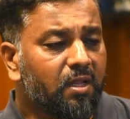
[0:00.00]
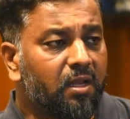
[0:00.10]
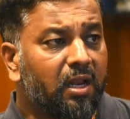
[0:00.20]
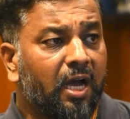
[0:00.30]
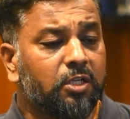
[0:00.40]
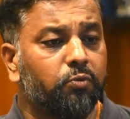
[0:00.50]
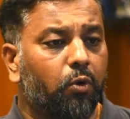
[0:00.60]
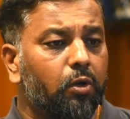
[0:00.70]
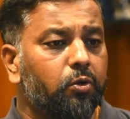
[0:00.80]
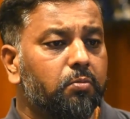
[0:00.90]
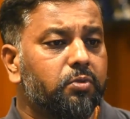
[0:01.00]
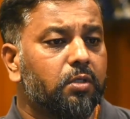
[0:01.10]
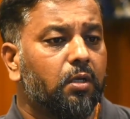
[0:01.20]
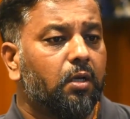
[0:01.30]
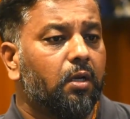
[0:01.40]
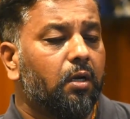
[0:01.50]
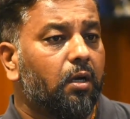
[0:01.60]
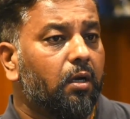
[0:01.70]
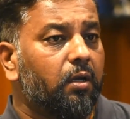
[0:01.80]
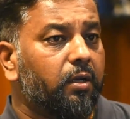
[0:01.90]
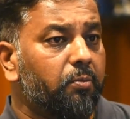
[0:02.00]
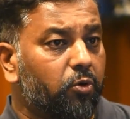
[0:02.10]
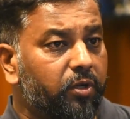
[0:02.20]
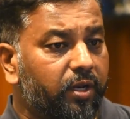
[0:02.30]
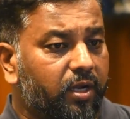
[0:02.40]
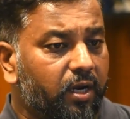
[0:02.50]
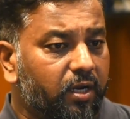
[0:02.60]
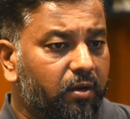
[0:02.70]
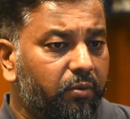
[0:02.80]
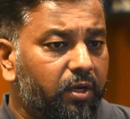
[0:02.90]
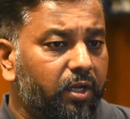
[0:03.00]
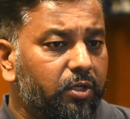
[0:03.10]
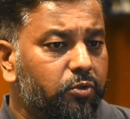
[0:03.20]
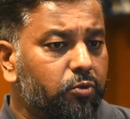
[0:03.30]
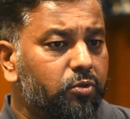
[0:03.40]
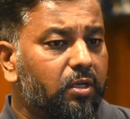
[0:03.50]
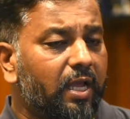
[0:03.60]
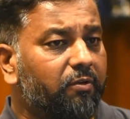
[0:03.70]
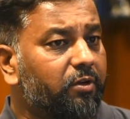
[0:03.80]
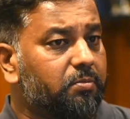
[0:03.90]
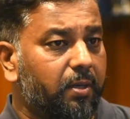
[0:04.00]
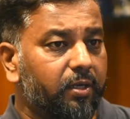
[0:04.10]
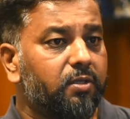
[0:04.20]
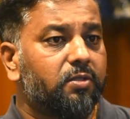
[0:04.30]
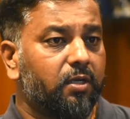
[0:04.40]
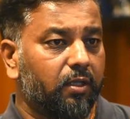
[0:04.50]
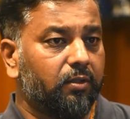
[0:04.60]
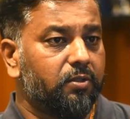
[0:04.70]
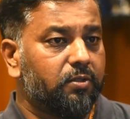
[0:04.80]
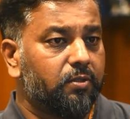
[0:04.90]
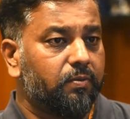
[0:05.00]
large volumes, remote area connectivity issues, language barriers, and others.